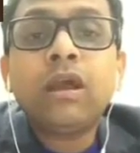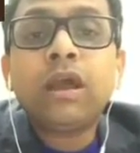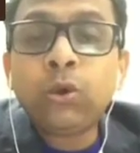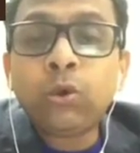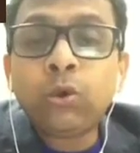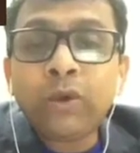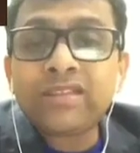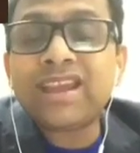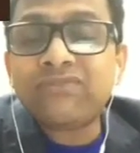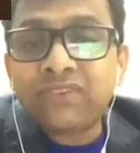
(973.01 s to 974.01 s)
US
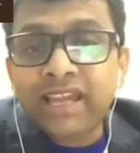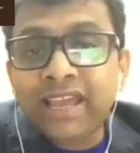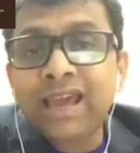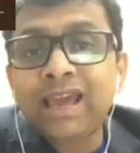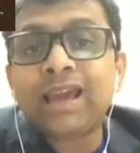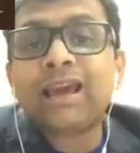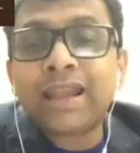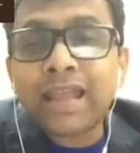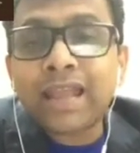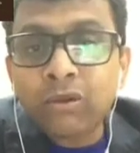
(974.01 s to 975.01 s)
FDA
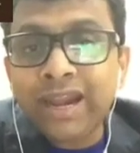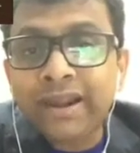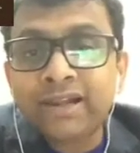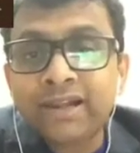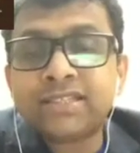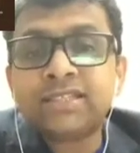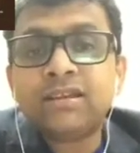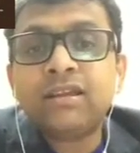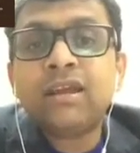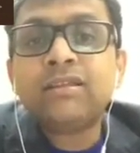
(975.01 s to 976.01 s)
regulates
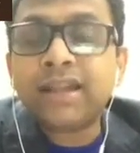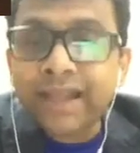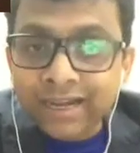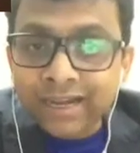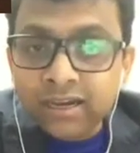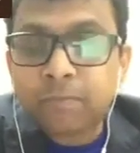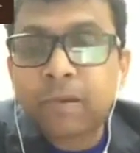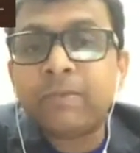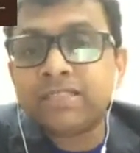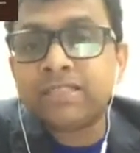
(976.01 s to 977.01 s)
the dietary
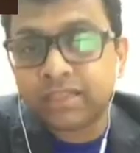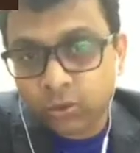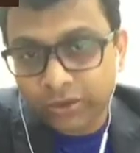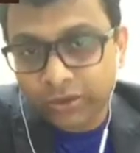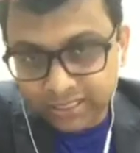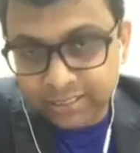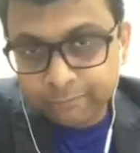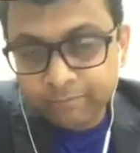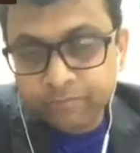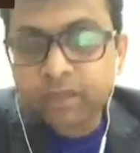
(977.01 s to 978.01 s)
supplements in the US.
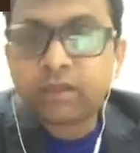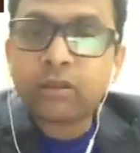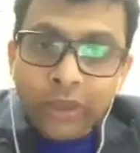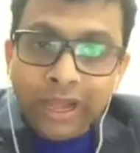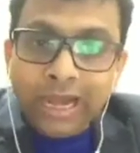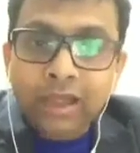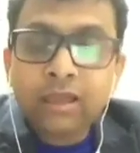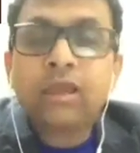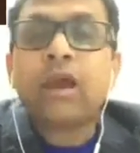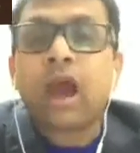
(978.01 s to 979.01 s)
Well,
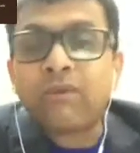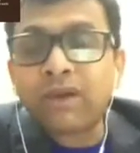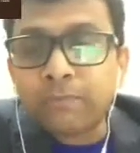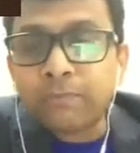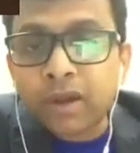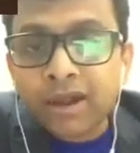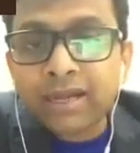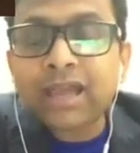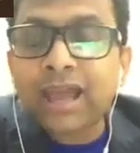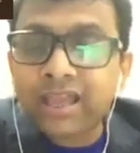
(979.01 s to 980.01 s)
our
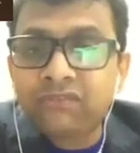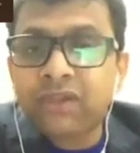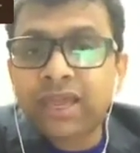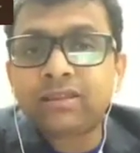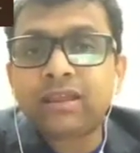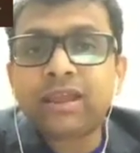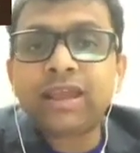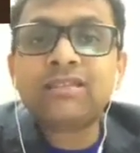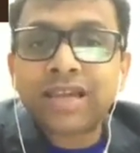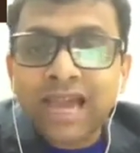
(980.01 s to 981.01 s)
product I-VED
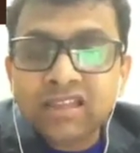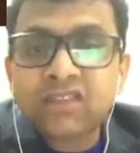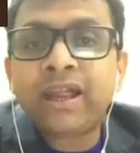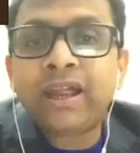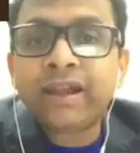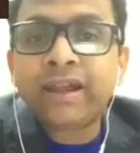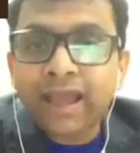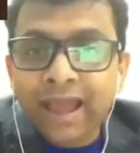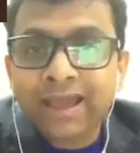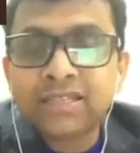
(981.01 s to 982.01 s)
is classified
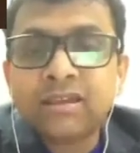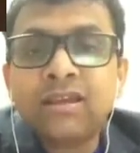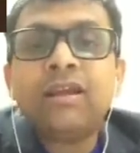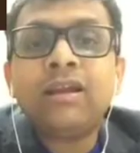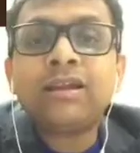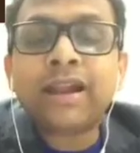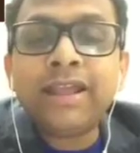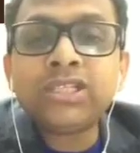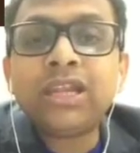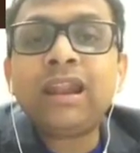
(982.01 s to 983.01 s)
as
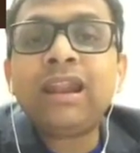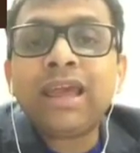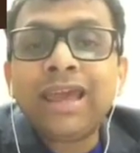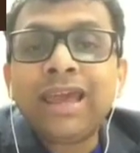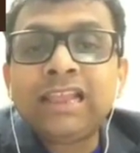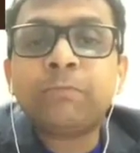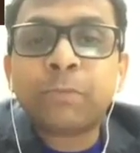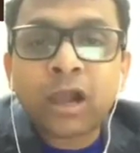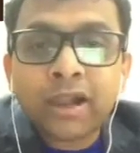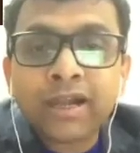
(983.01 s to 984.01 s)
traditional health
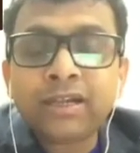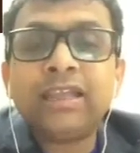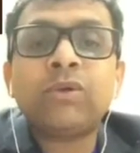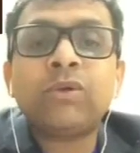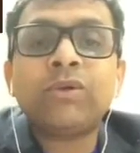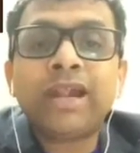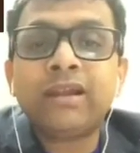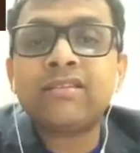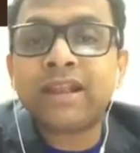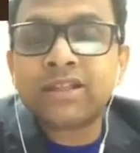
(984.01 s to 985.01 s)
product in the United
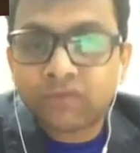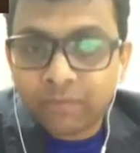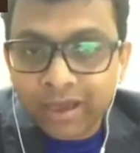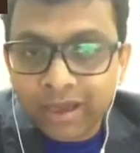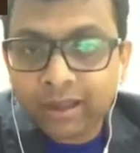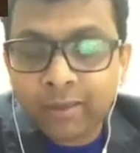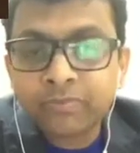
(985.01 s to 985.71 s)
States of America.